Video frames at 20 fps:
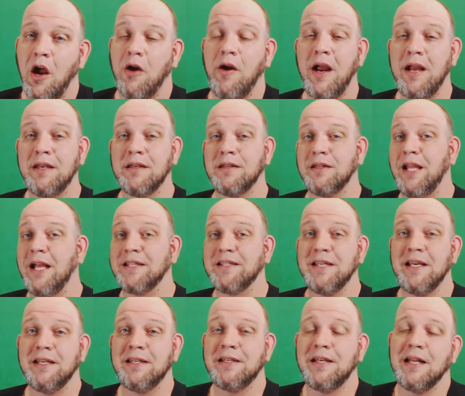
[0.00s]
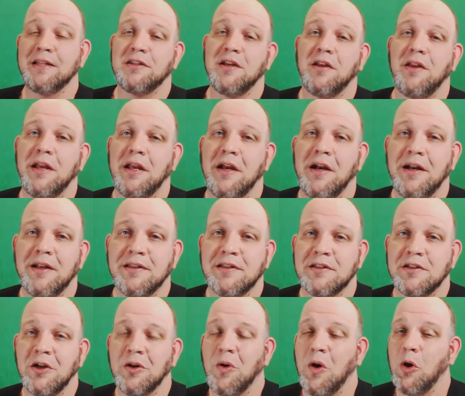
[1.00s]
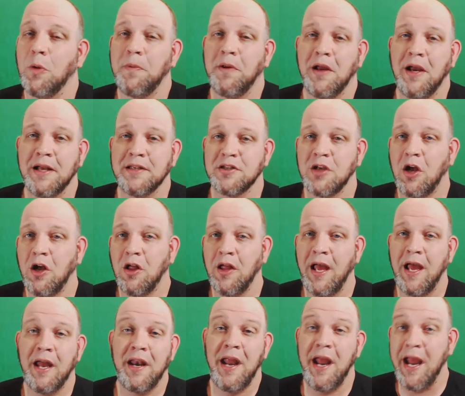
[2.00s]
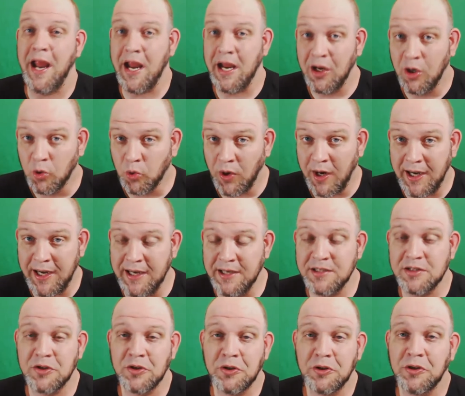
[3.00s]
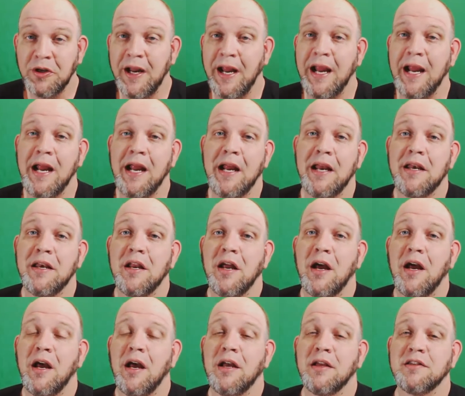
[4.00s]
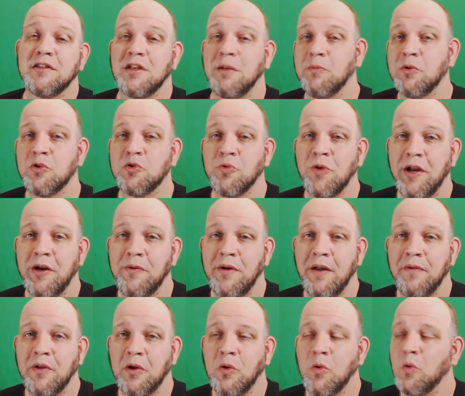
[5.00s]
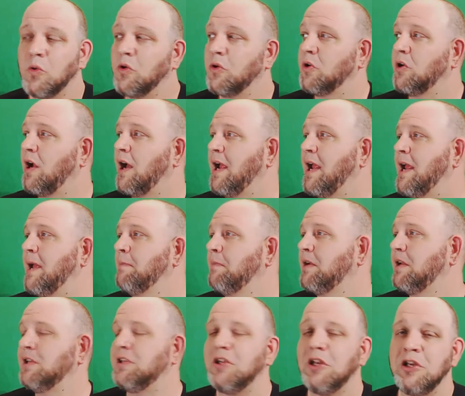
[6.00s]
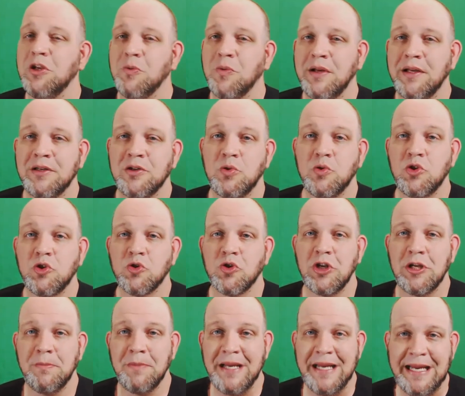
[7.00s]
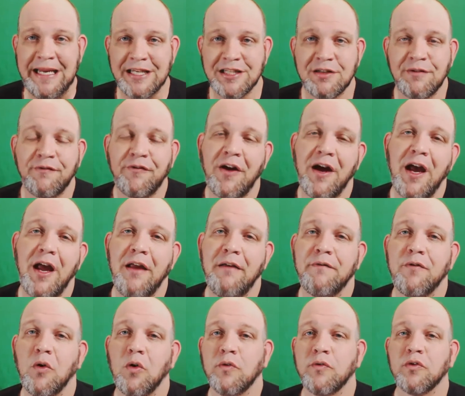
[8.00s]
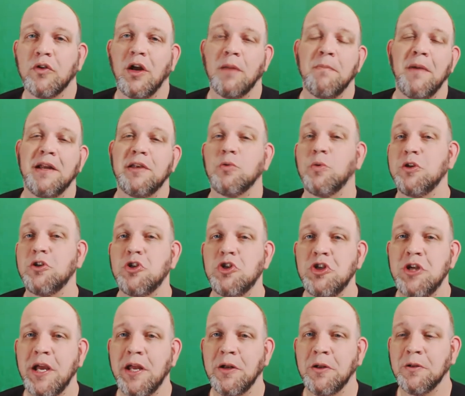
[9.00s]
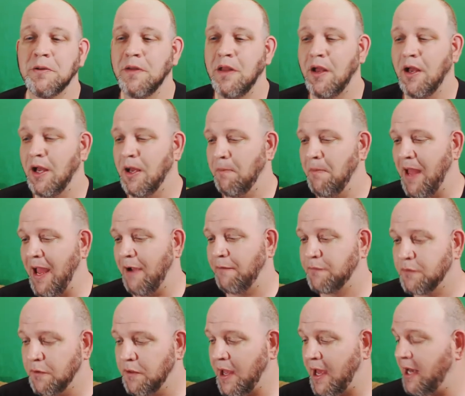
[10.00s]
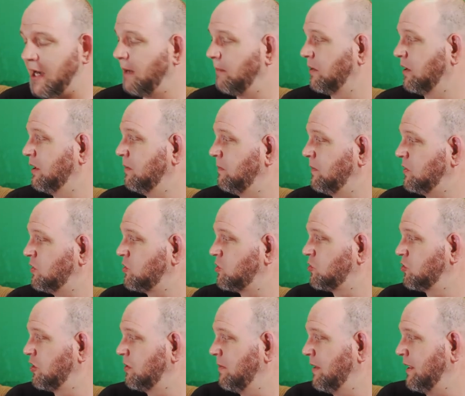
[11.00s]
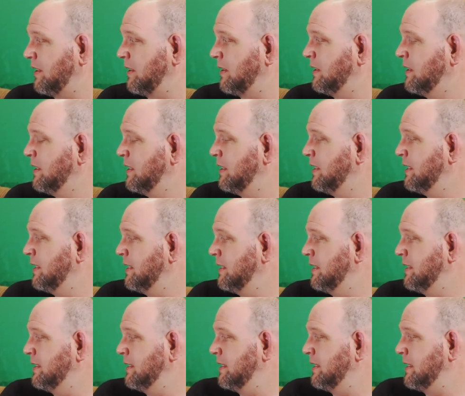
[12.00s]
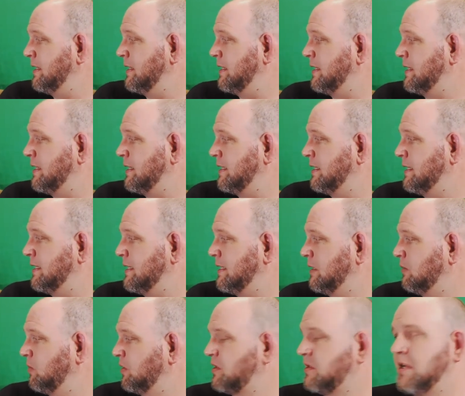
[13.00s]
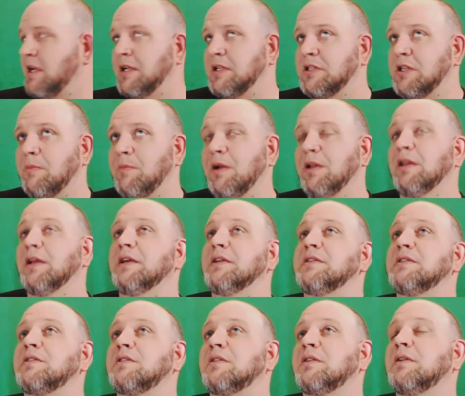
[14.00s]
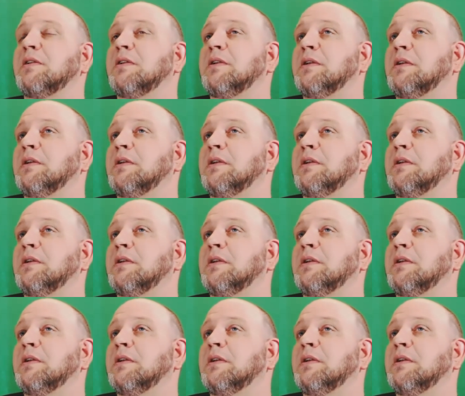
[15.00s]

all right, that's it. That's all I got. So I hope you guys all had a great Easter, and summer's right around the corner. I am continuing to stream Ys 5 over on my Twitch channel. After that, I'm going to be streaming, what's next on my list?